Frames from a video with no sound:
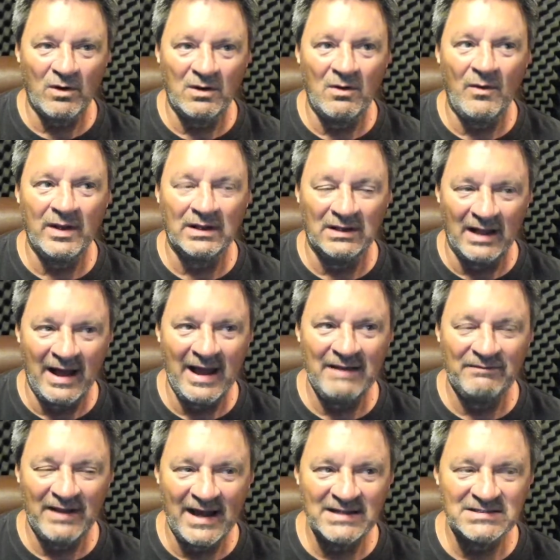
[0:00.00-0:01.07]
going live
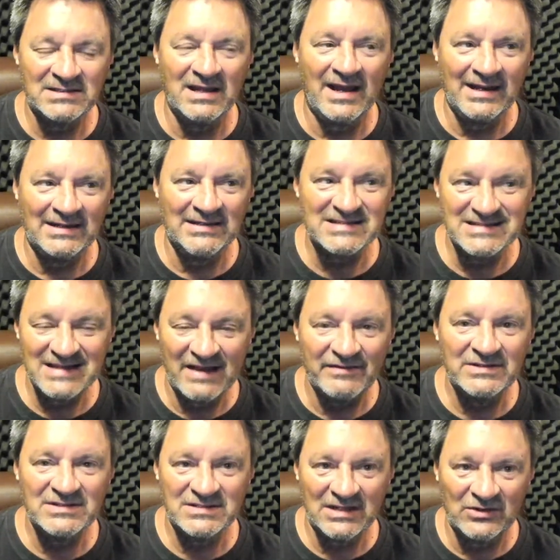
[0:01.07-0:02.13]
last night at
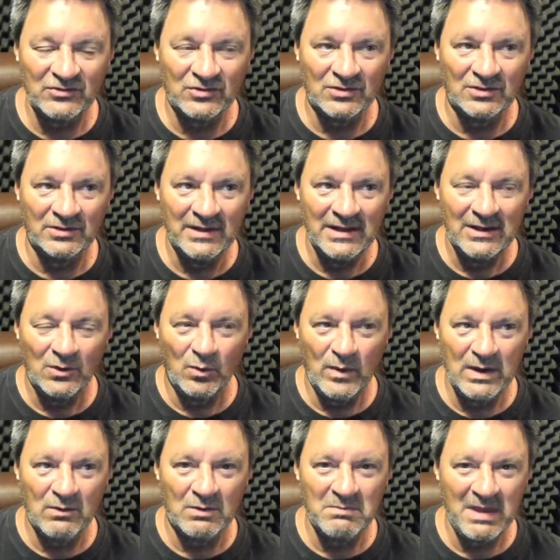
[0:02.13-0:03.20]
seven Central,
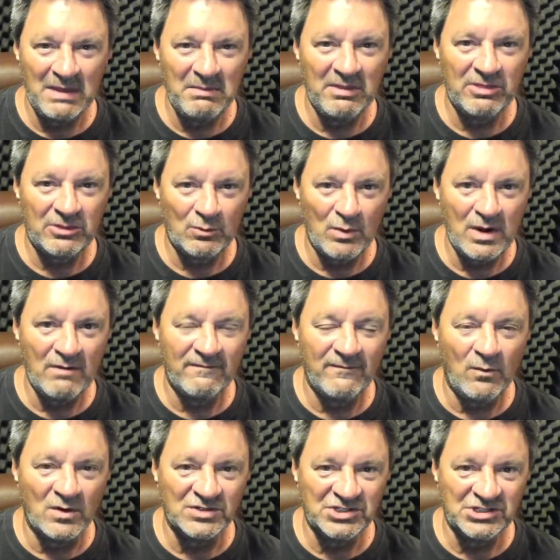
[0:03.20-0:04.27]
we were maybe three or
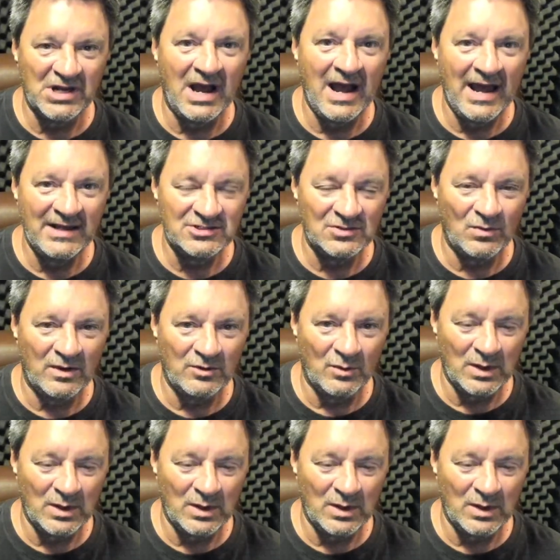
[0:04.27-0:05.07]
four shy. So whether